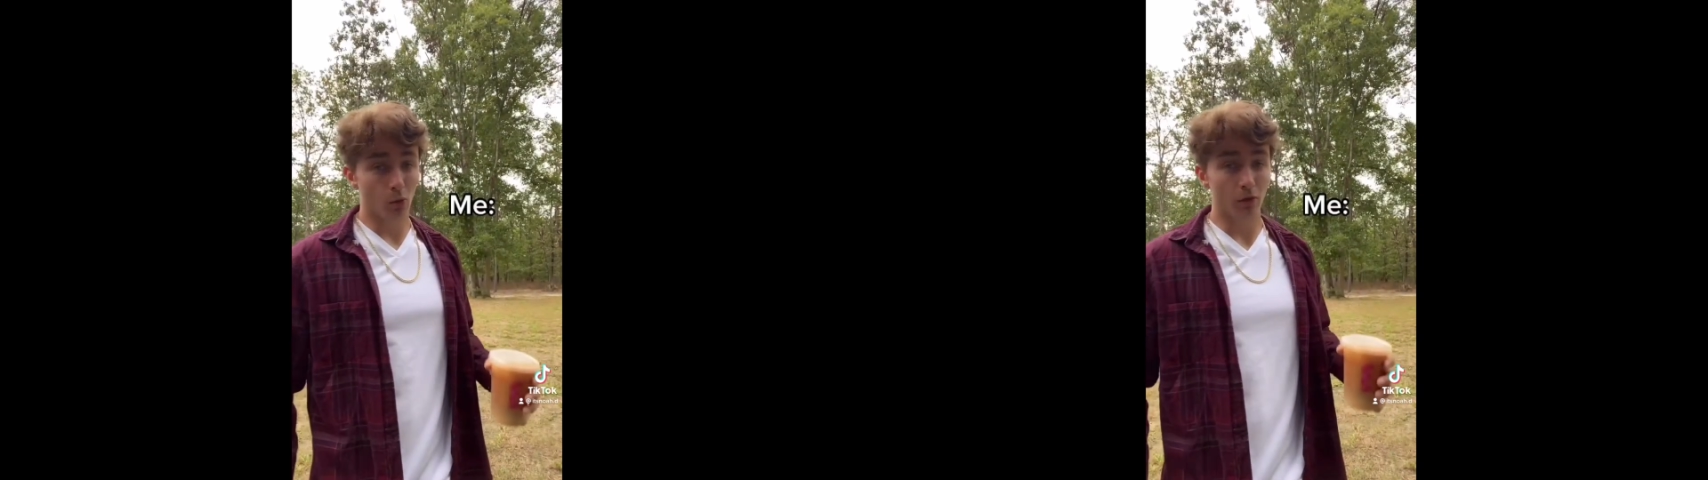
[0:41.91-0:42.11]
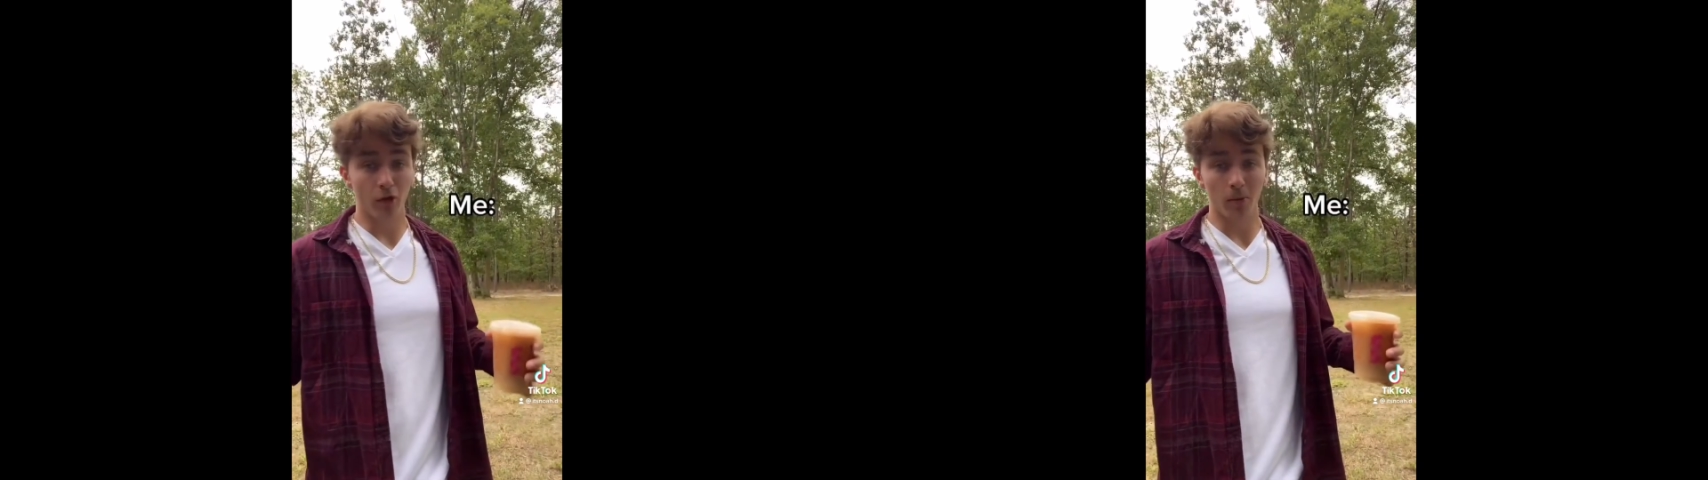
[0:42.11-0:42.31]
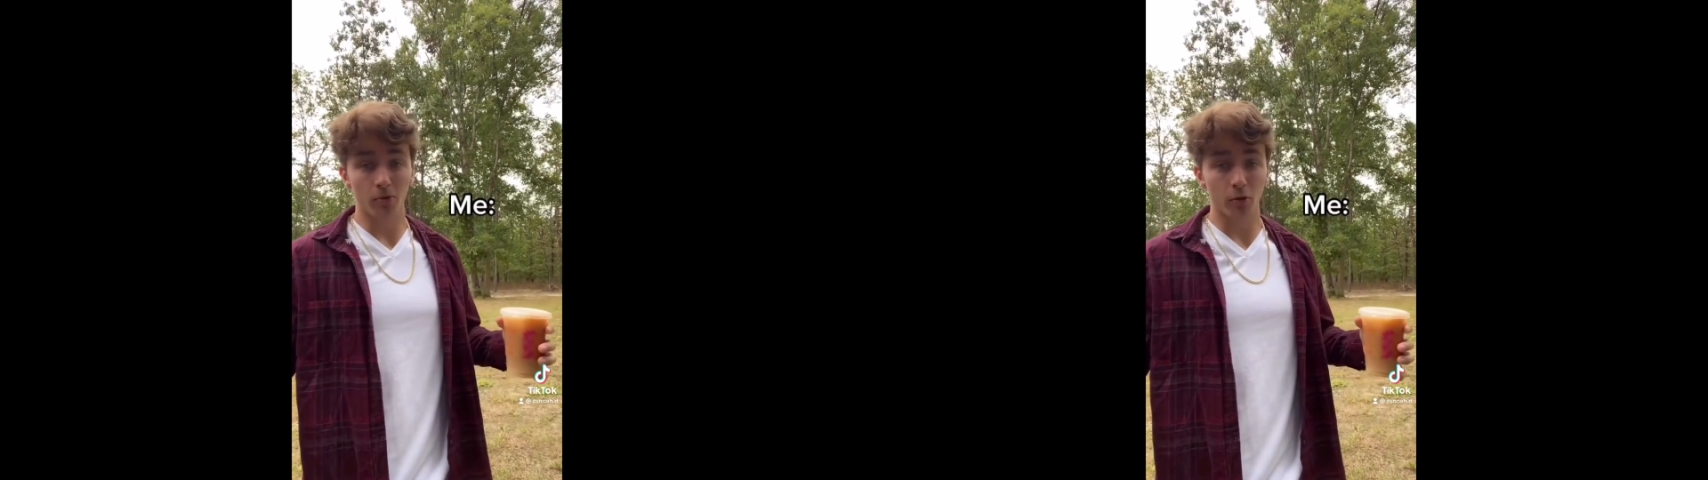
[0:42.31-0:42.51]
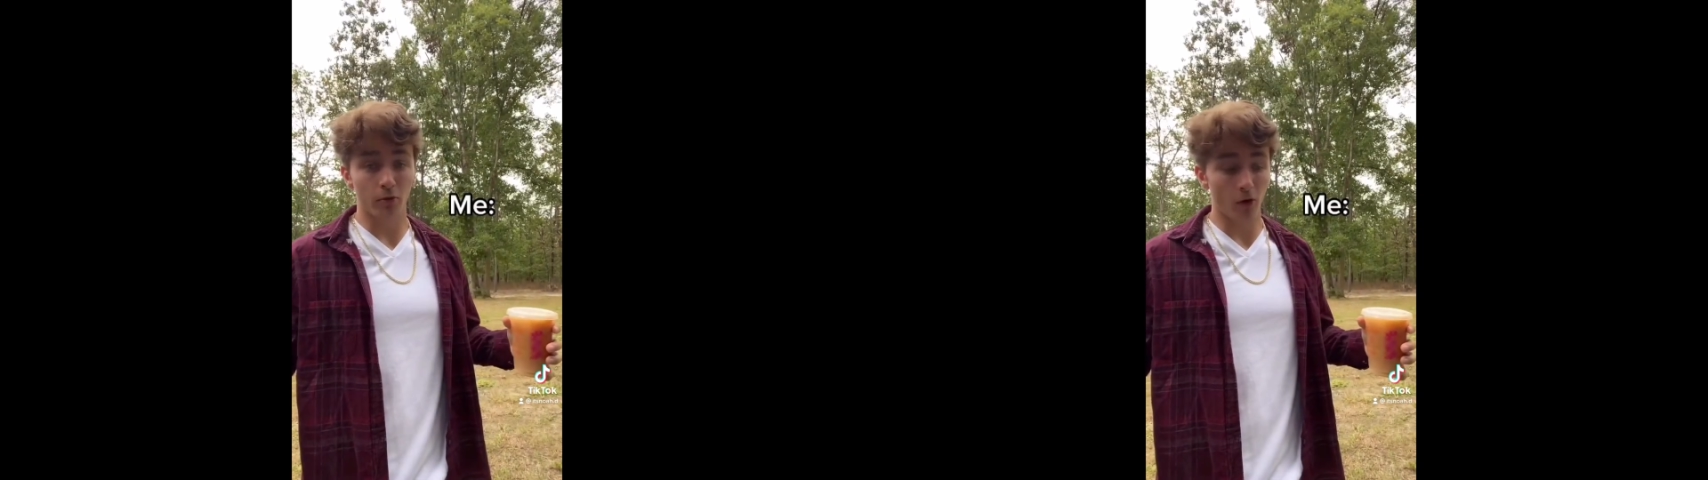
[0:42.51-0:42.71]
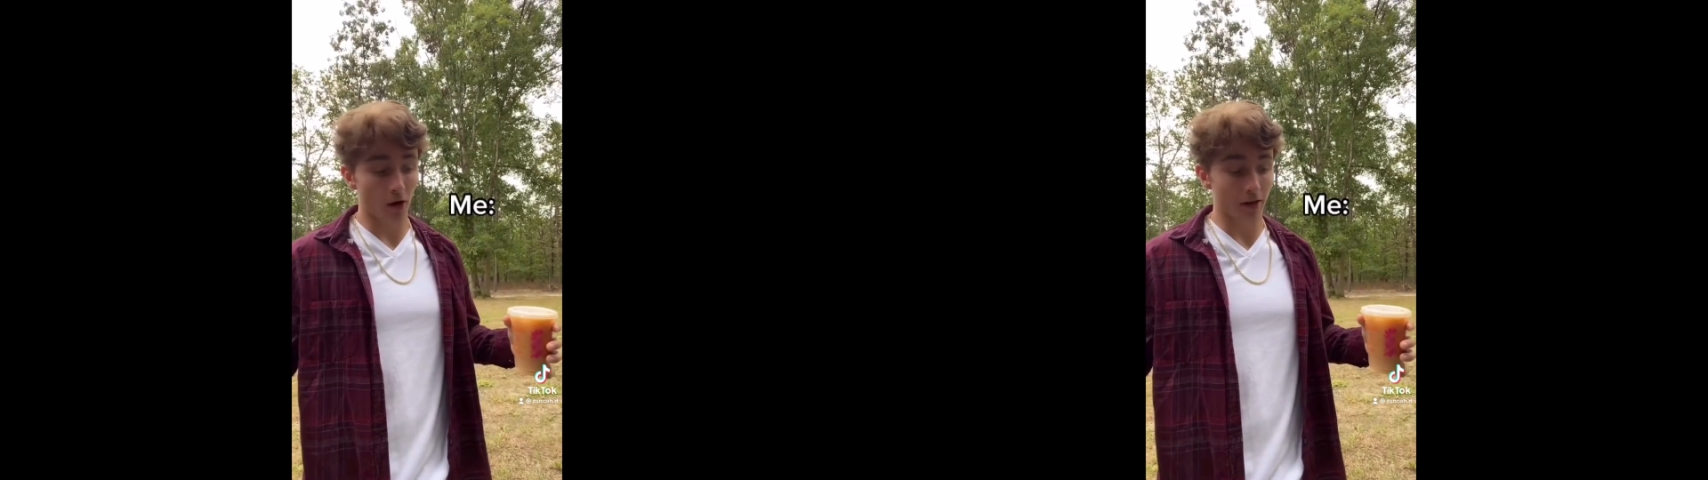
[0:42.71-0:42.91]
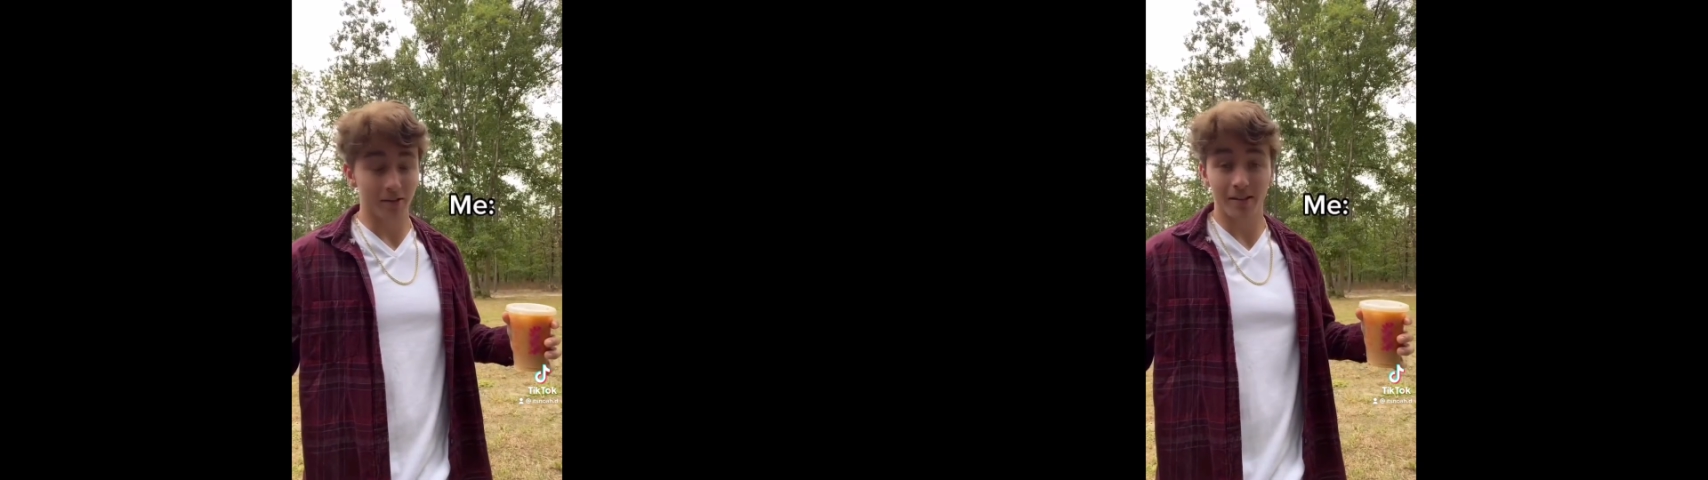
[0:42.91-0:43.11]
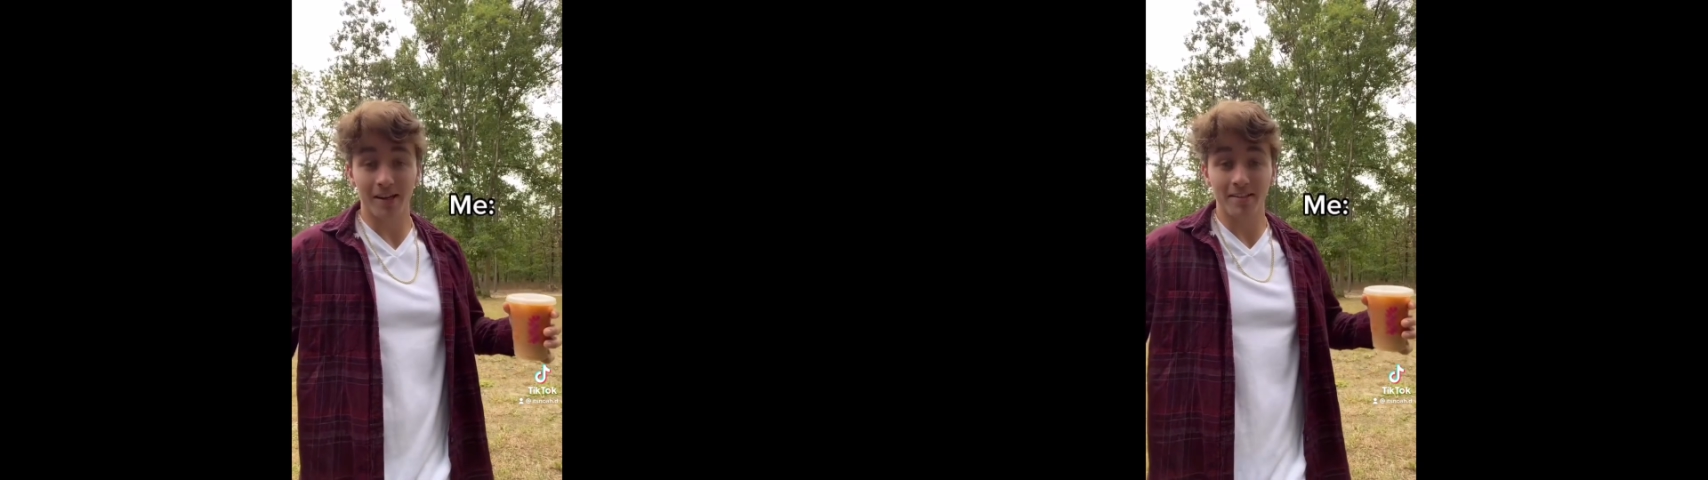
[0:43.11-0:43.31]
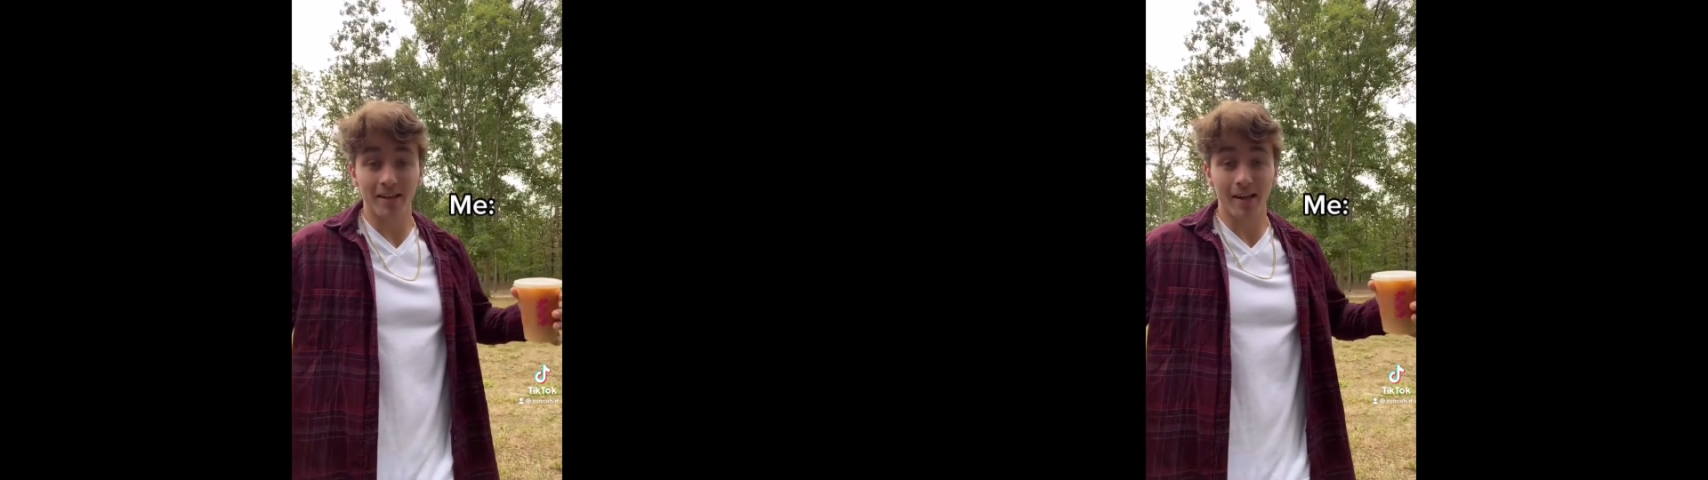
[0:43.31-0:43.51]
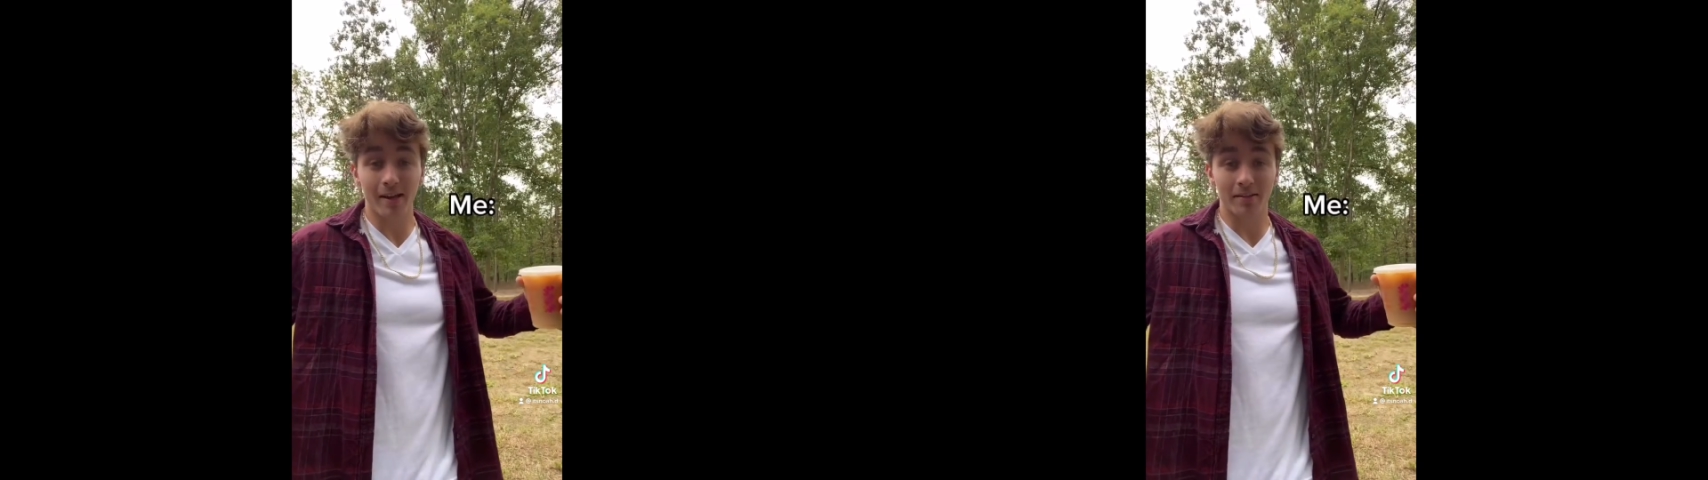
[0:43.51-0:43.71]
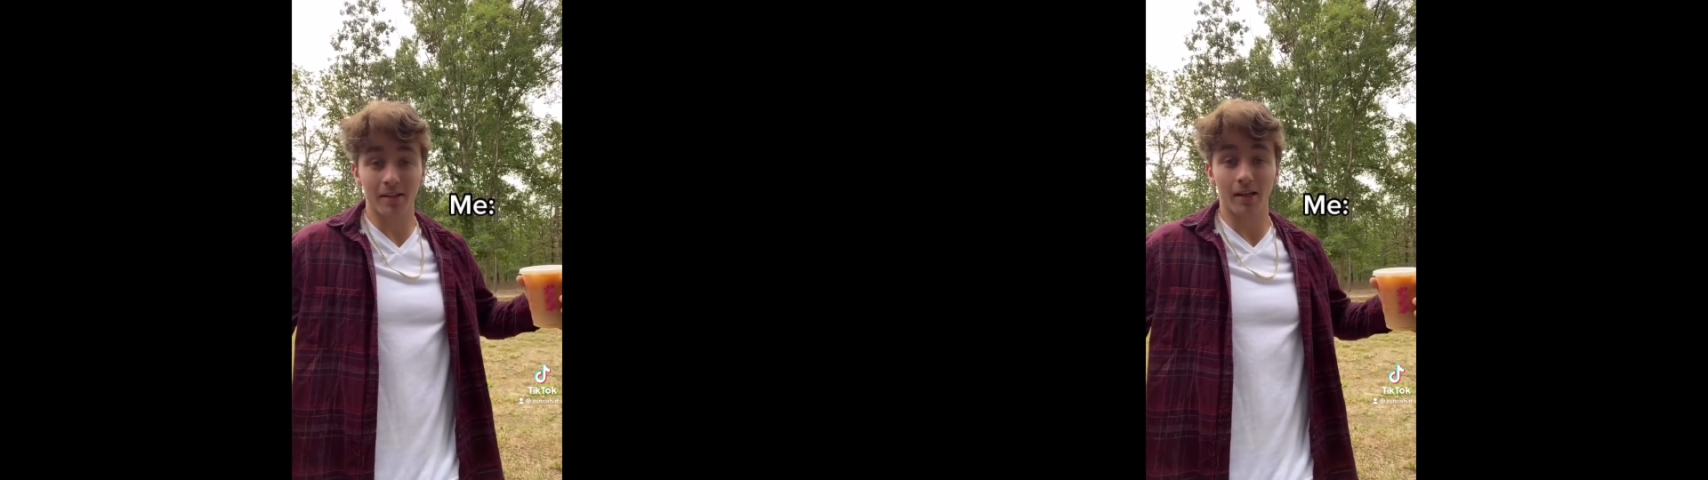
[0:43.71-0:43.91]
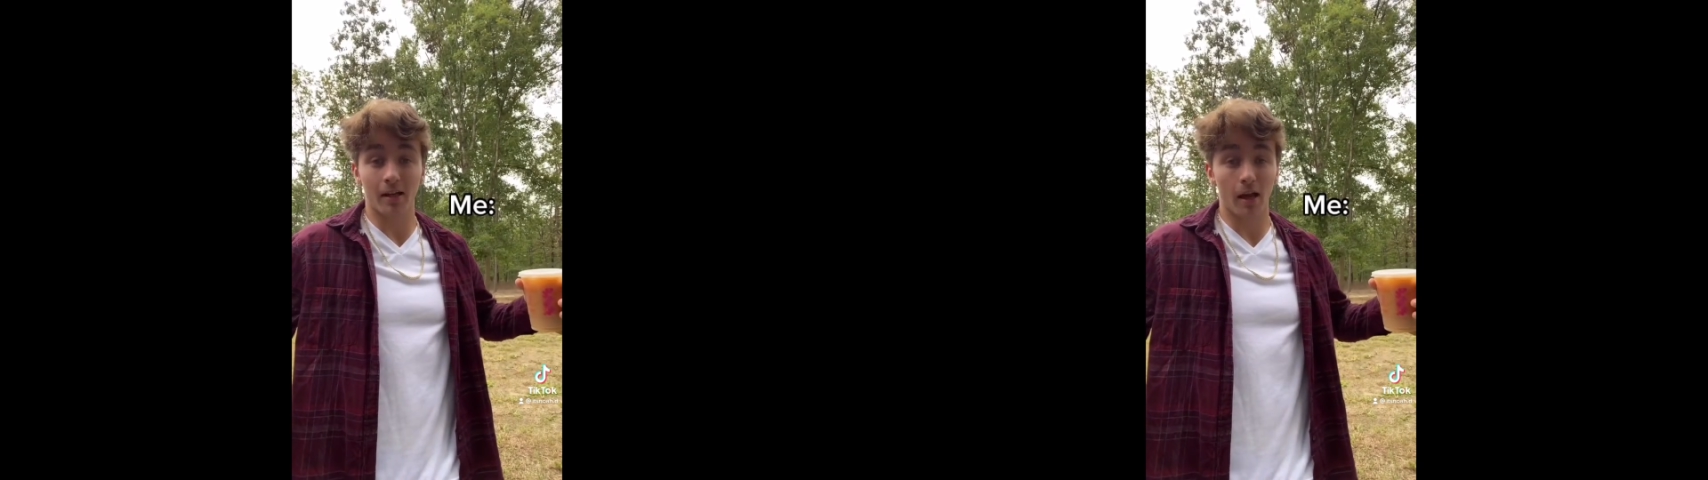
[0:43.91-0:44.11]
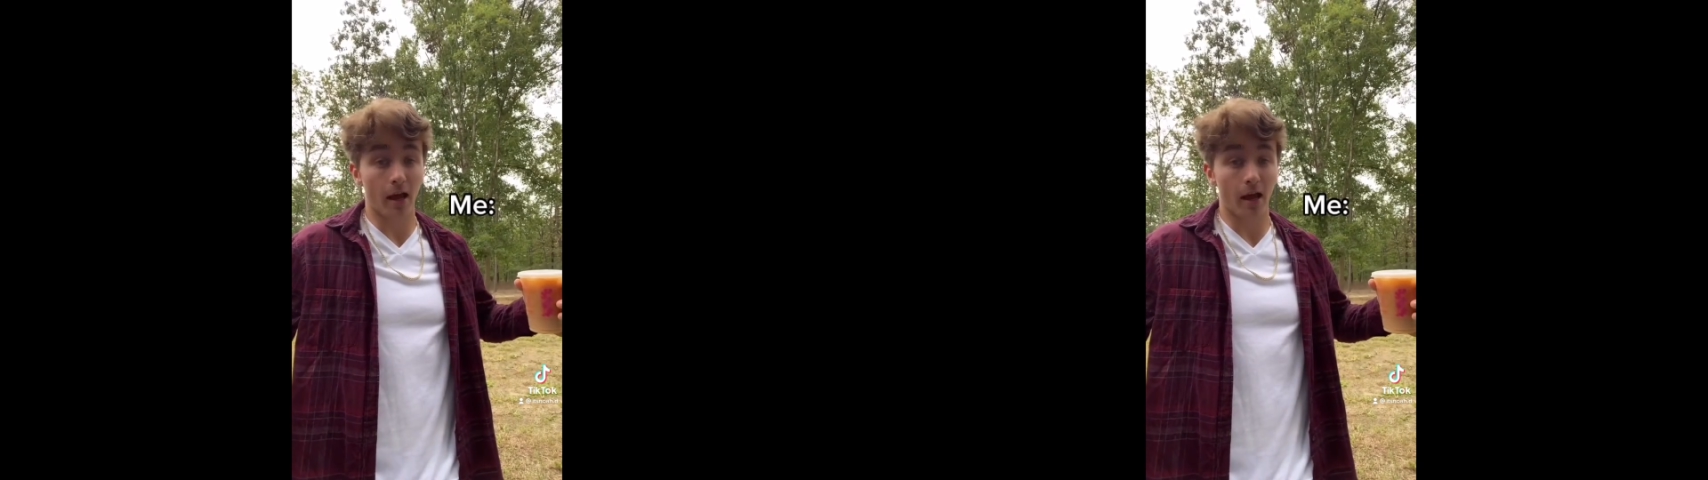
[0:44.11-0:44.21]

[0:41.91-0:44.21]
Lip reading: We've come too far. Today's day 18.